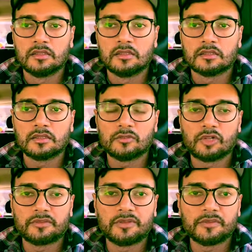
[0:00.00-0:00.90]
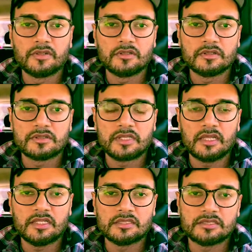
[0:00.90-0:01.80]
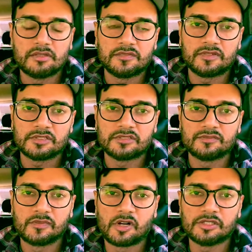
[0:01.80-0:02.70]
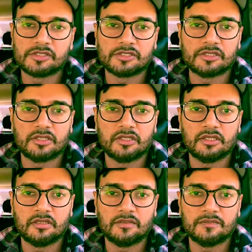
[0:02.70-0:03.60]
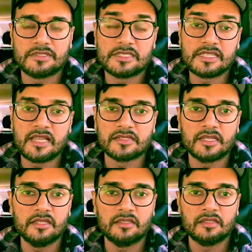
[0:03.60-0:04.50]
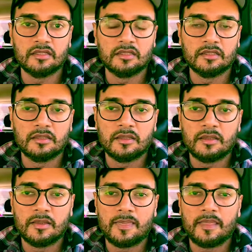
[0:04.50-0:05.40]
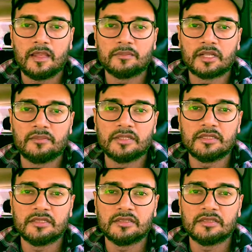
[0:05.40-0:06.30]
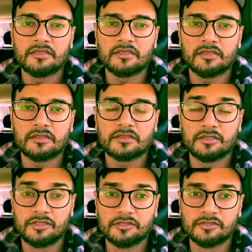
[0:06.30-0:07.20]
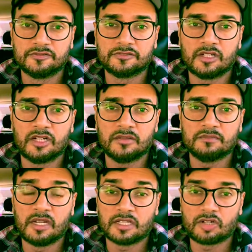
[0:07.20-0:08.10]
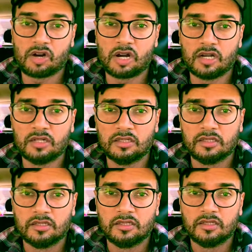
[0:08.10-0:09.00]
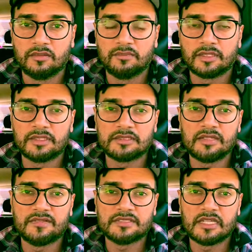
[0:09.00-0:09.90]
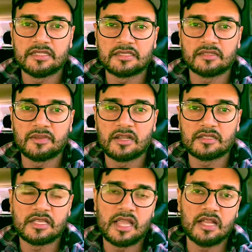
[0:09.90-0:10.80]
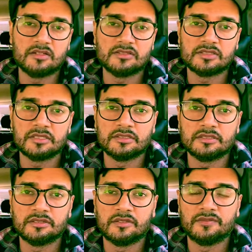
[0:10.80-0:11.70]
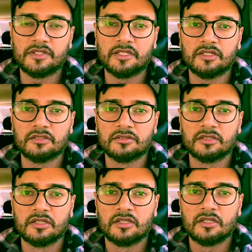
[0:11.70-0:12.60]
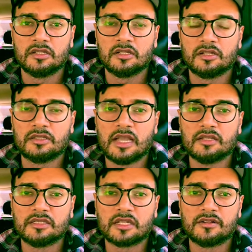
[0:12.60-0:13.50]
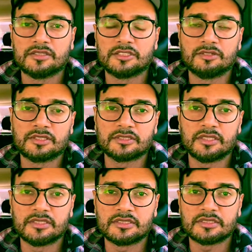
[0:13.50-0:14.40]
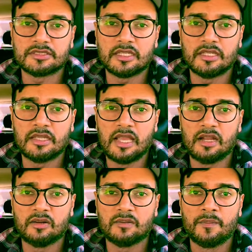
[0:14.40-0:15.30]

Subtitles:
Good morning, people. Today is the 21st of March. It's a Saturday. And then I'm coming to you from my car because I've decided to come out of the house and do a video on how the current situation is and how,